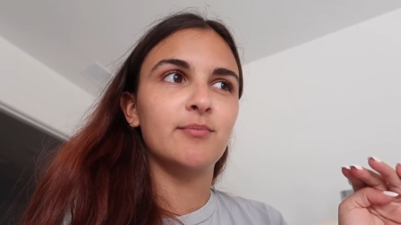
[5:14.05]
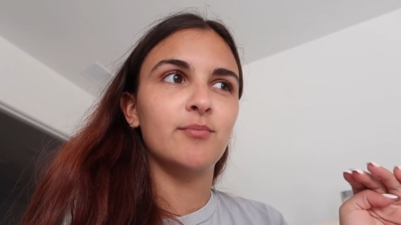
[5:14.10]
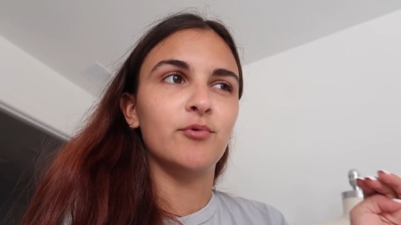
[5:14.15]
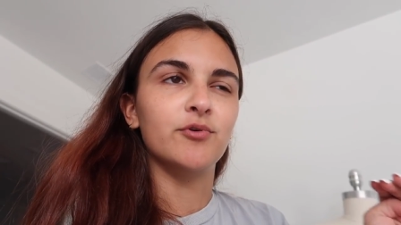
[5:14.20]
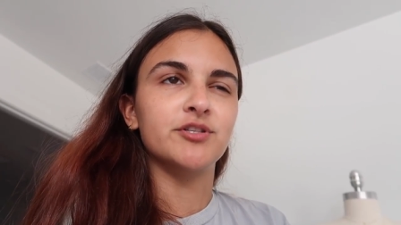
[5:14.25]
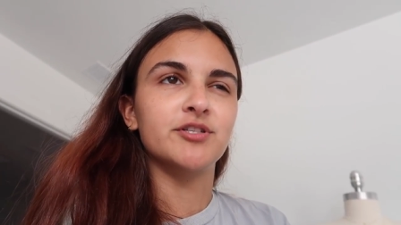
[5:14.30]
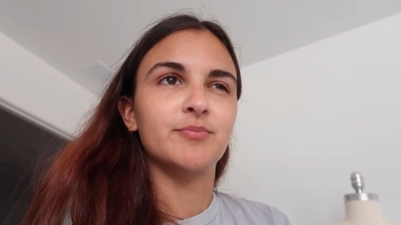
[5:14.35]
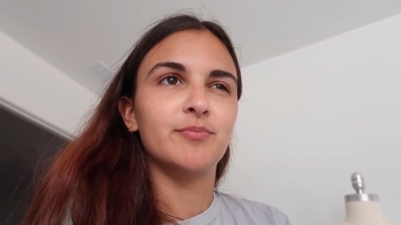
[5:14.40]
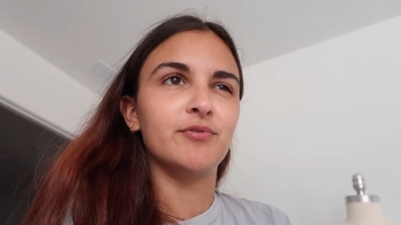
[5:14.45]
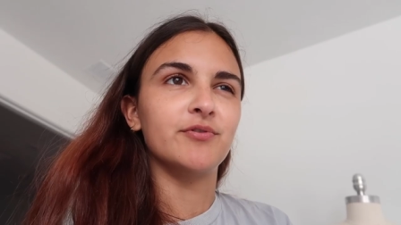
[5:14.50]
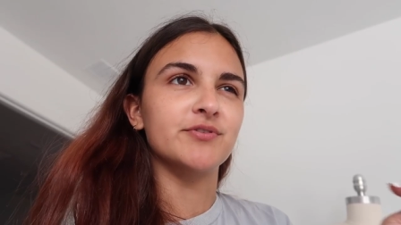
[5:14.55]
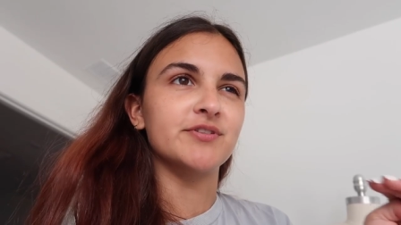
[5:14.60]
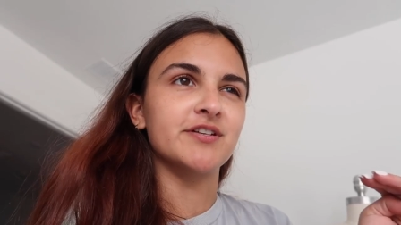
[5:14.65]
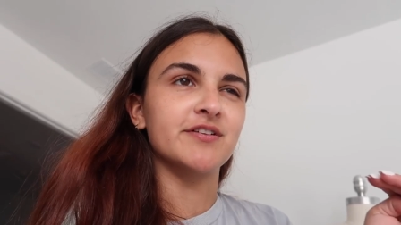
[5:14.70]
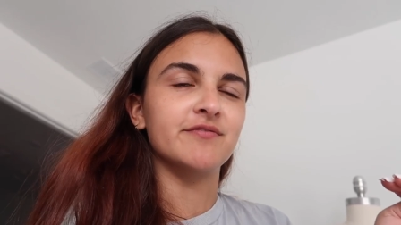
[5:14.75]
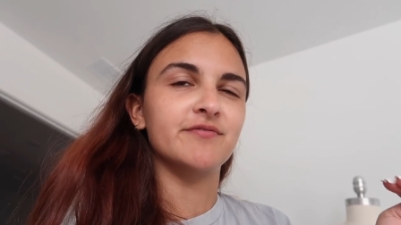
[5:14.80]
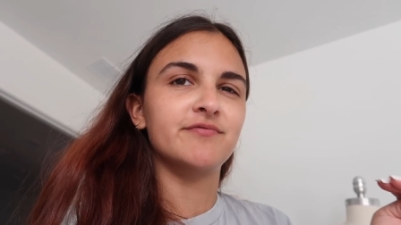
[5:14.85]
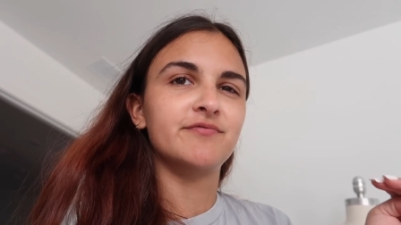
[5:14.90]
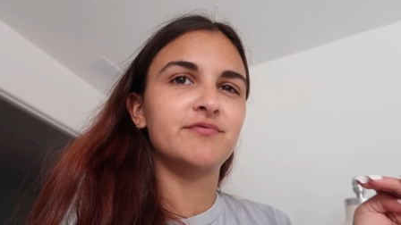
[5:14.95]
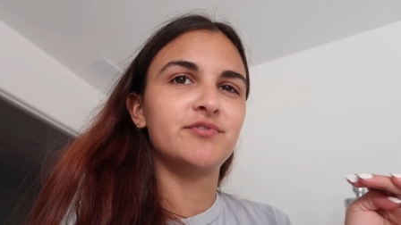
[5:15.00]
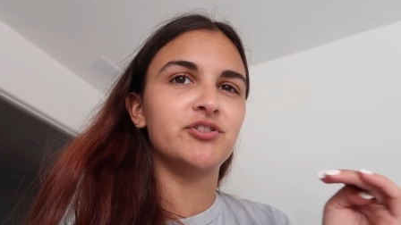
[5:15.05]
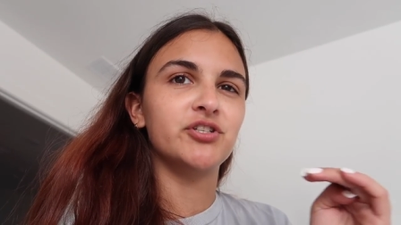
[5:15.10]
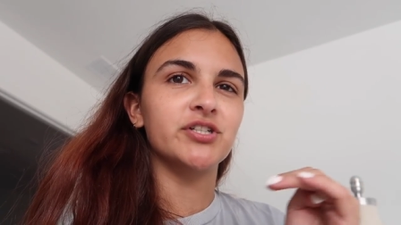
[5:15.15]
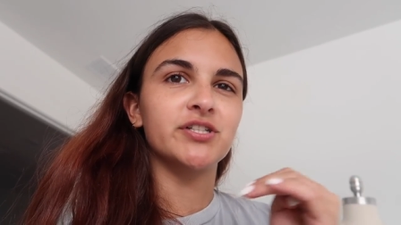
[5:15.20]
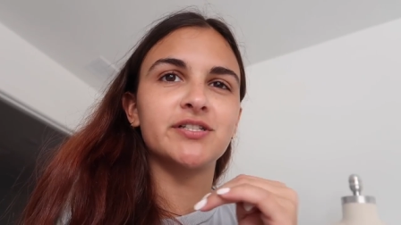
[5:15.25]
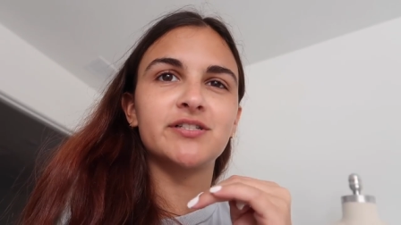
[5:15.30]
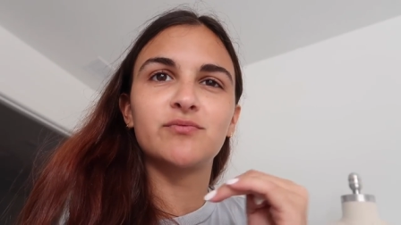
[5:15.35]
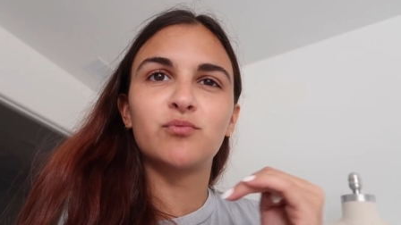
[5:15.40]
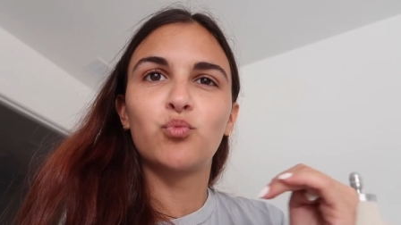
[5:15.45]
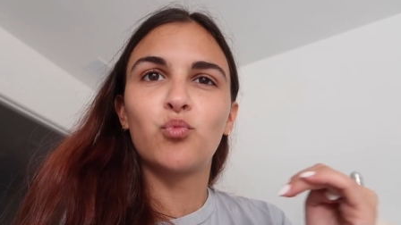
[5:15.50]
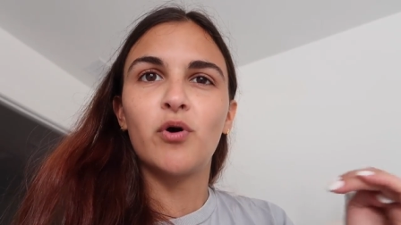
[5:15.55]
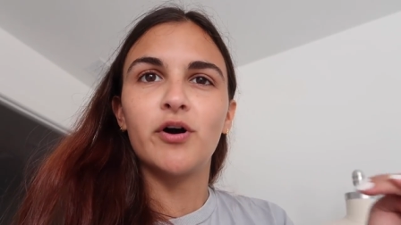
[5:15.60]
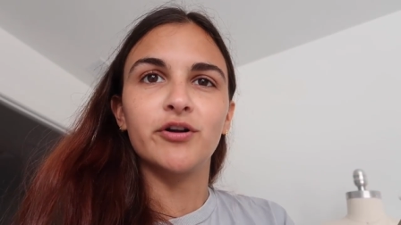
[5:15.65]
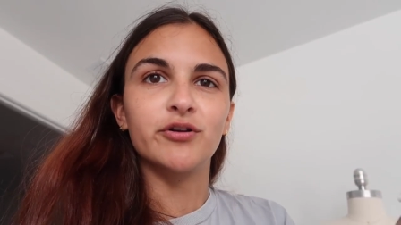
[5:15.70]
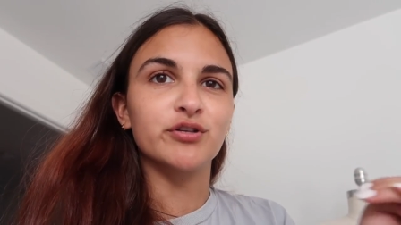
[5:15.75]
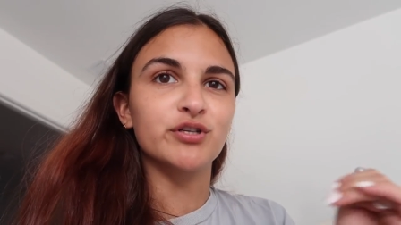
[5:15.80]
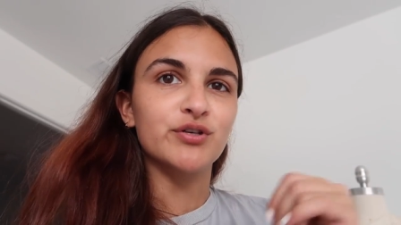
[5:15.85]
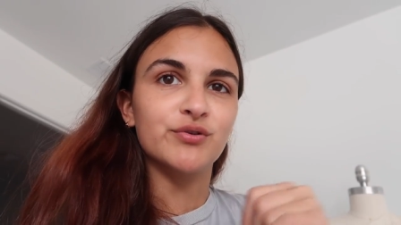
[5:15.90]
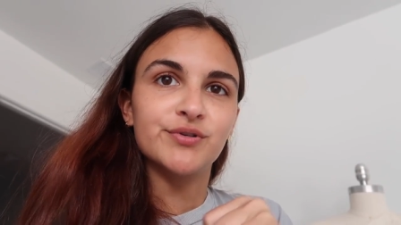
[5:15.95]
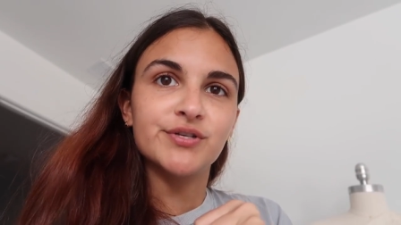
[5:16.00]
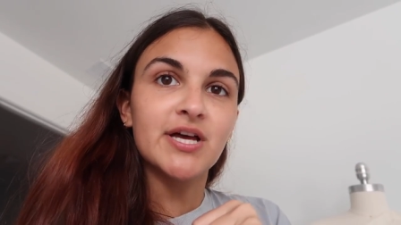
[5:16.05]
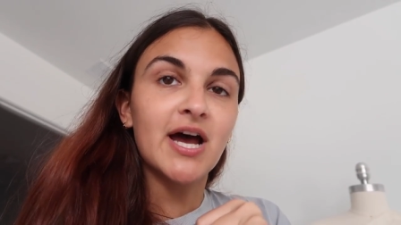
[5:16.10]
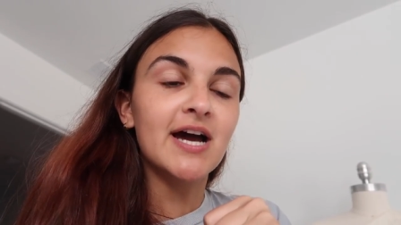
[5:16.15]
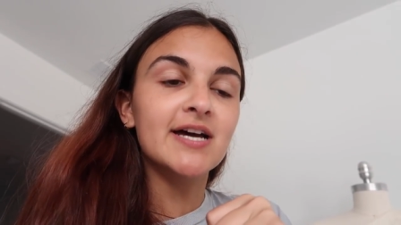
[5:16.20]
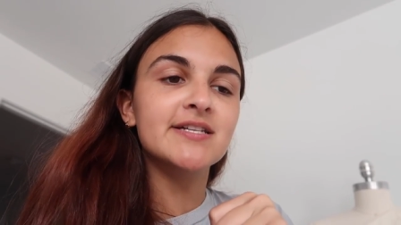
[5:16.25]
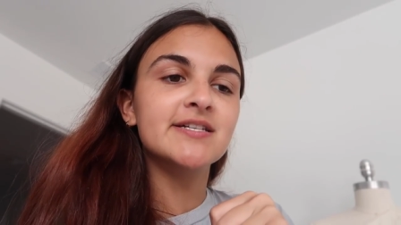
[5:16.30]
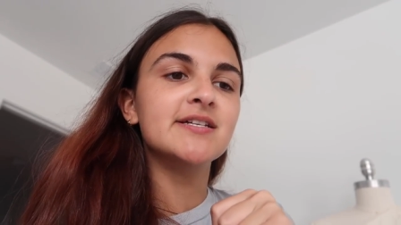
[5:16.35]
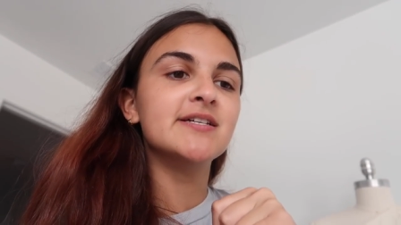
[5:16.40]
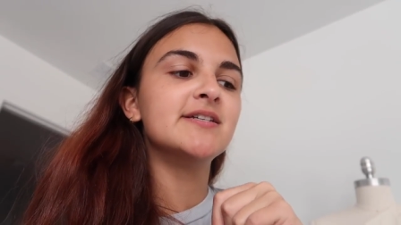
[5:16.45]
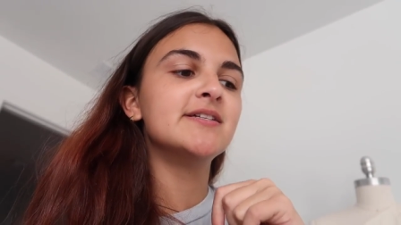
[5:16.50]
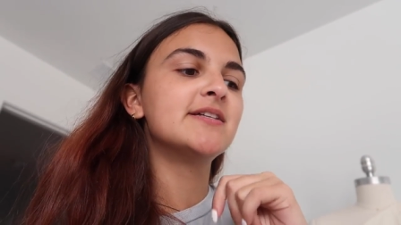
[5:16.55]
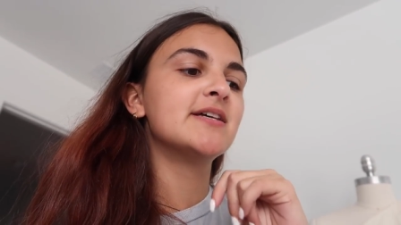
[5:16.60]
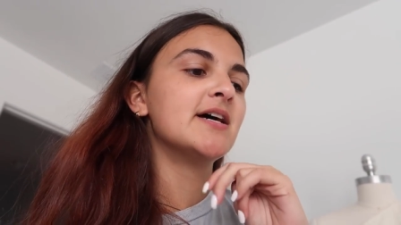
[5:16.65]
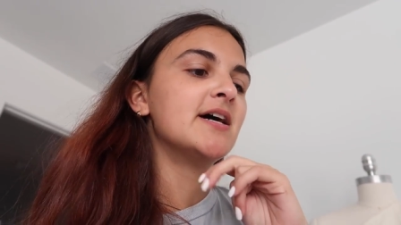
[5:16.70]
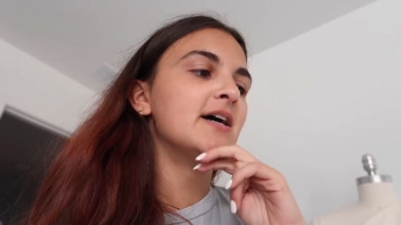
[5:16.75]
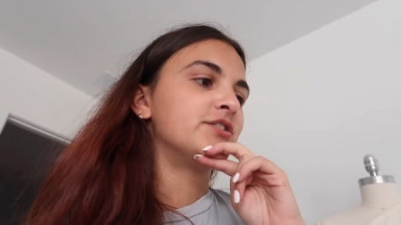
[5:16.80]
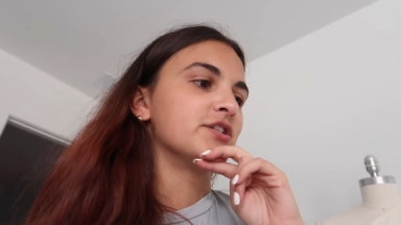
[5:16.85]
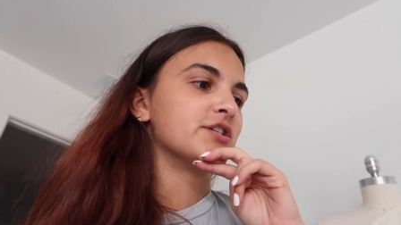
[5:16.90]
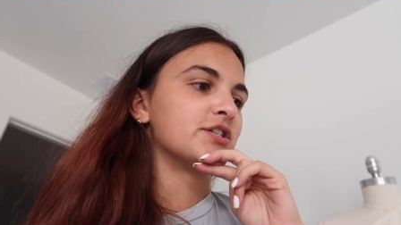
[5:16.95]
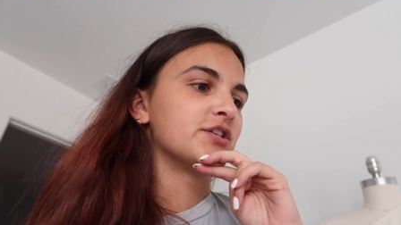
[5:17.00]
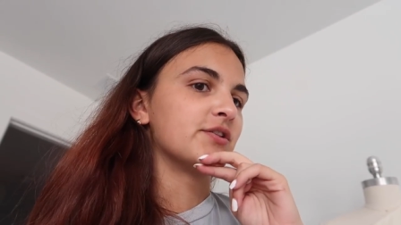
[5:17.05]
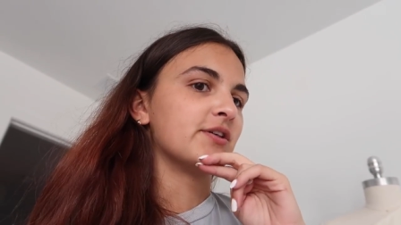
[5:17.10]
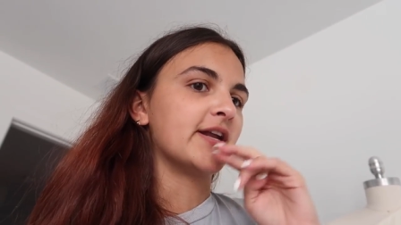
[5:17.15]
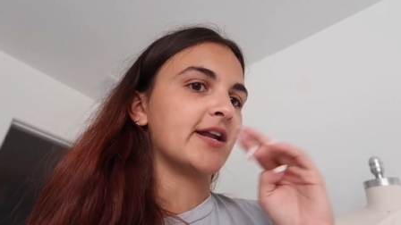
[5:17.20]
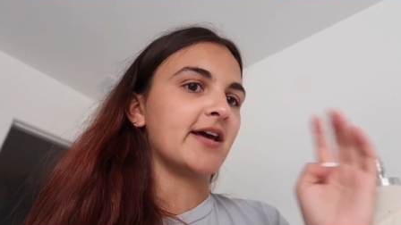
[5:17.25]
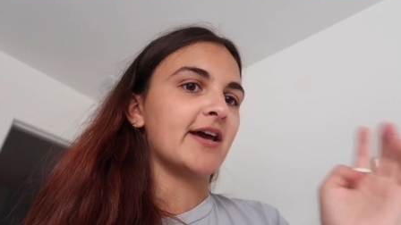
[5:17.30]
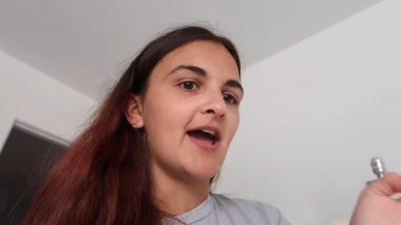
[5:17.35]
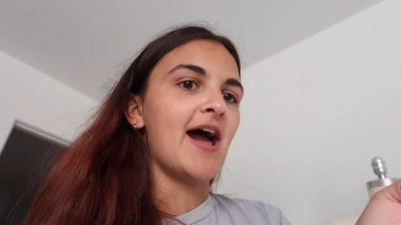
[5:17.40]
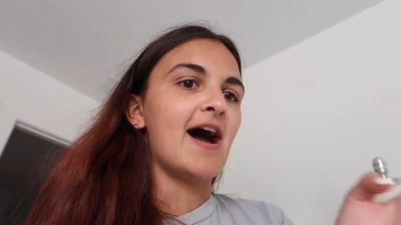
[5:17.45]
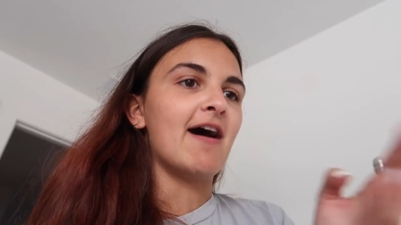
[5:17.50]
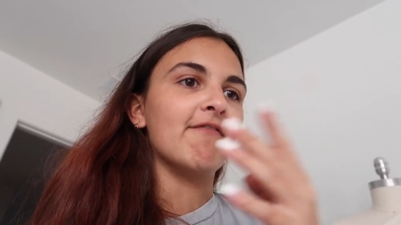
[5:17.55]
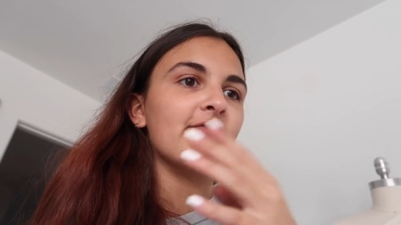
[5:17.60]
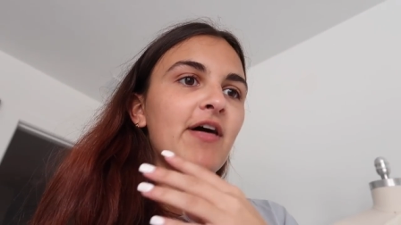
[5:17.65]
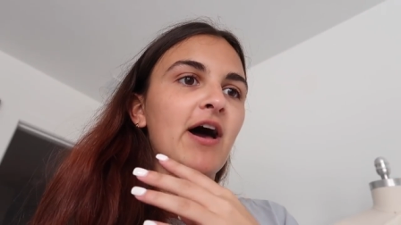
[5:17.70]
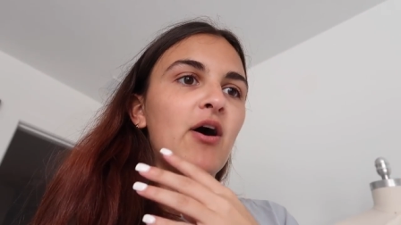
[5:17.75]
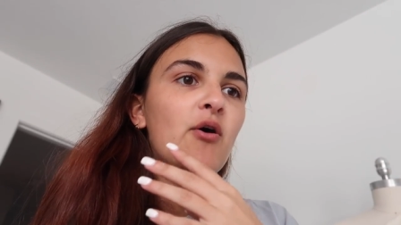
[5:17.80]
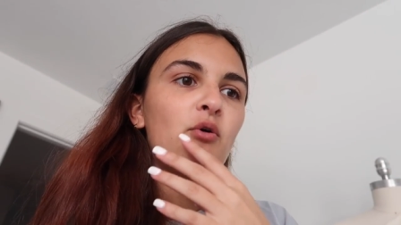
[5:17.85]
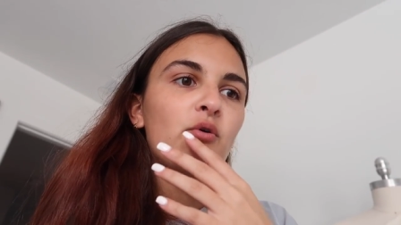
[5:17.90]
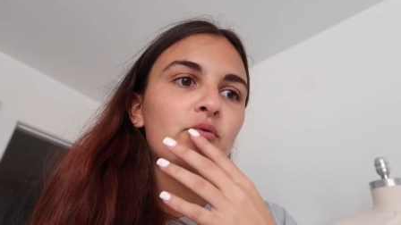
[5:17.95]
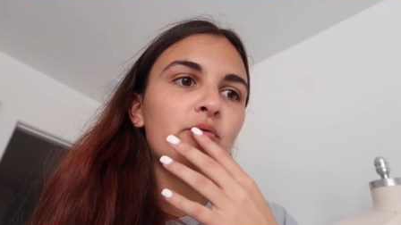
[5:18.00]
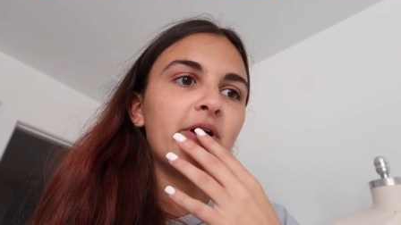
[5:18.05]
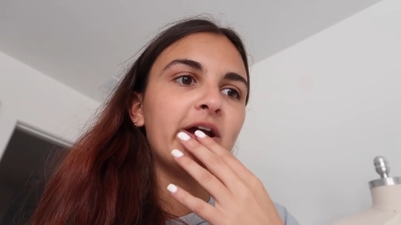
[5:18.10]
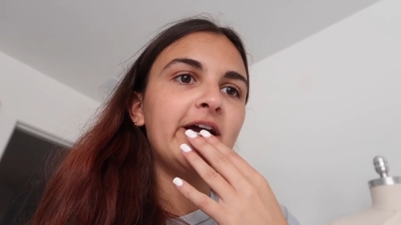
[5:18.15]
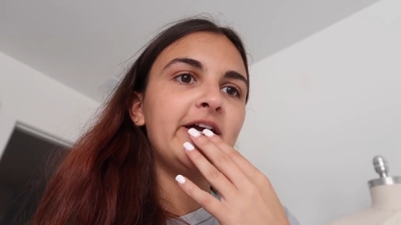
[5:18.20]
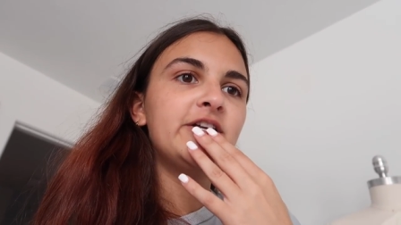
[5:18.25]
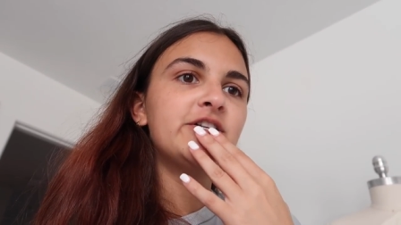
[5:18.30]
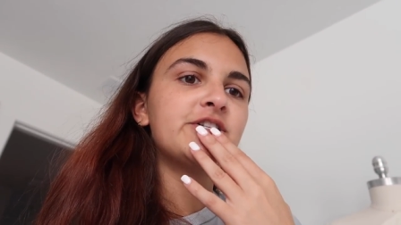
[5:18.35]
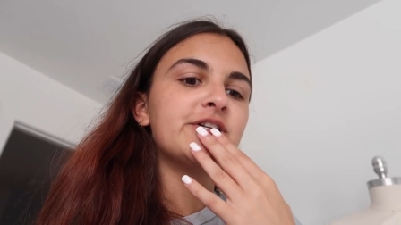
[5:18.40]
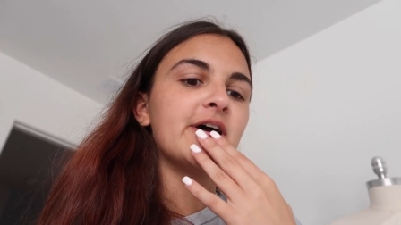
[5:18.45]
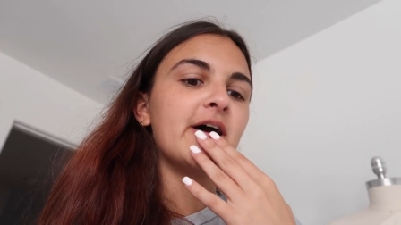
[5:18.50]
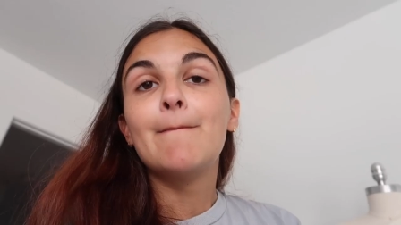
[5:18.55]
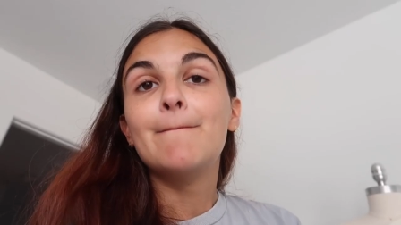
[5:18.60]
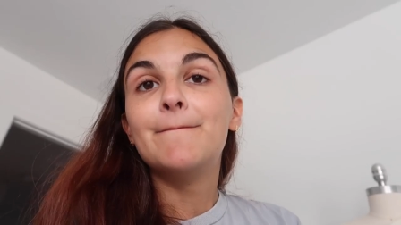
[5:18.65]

multiples of just 1 or 2 sizes, just so that I have that whole range.